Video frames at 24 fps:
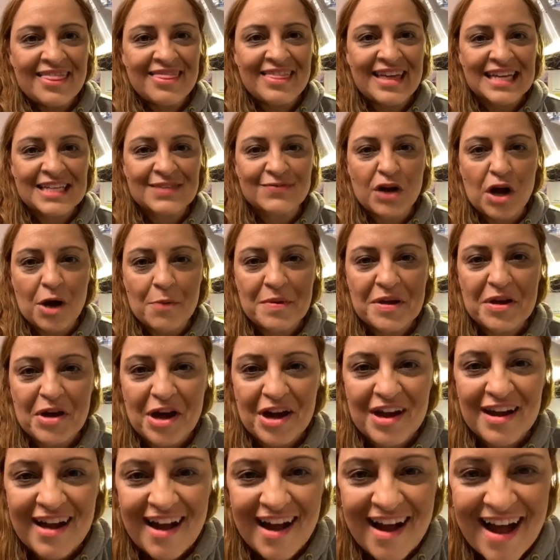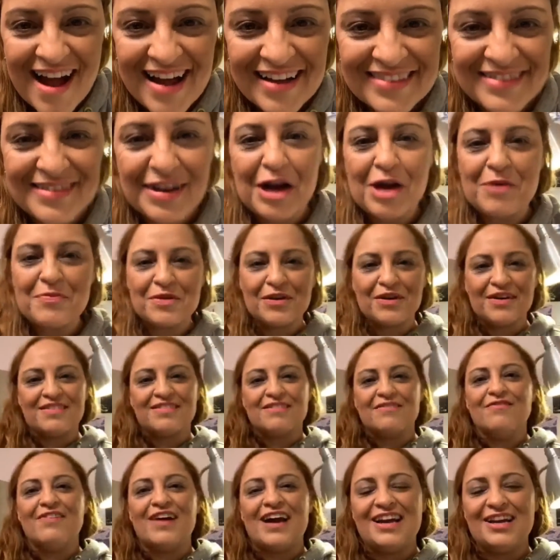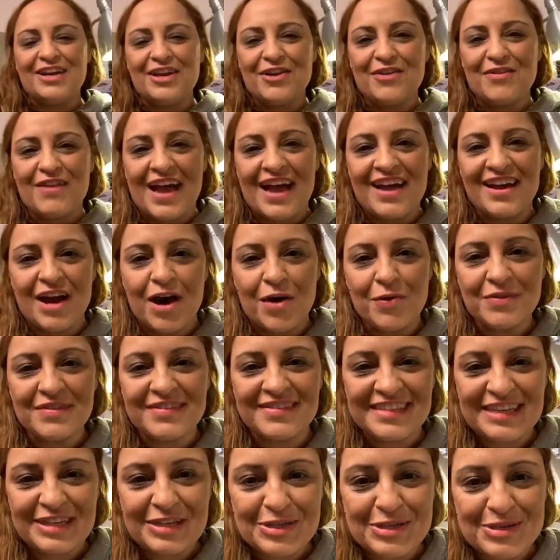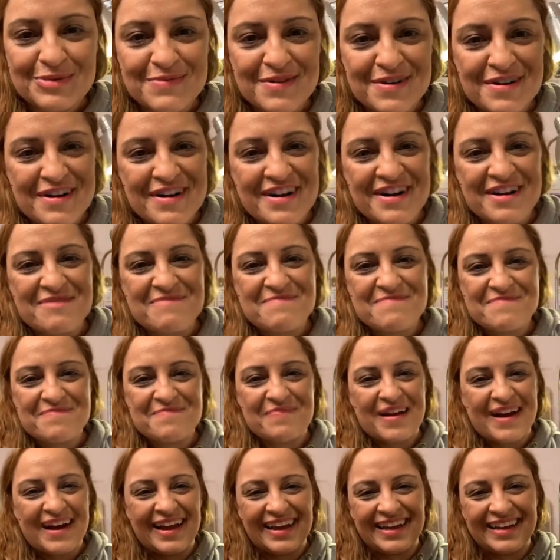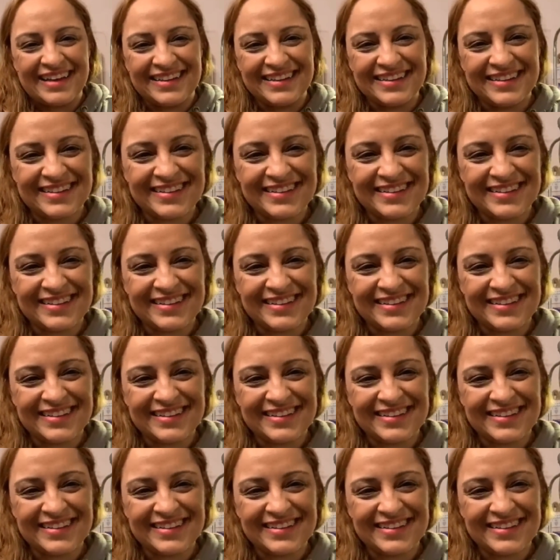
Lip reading: Thanks for hopping on, guys. I hope you got some value, and I will see you tomorrow. Bye.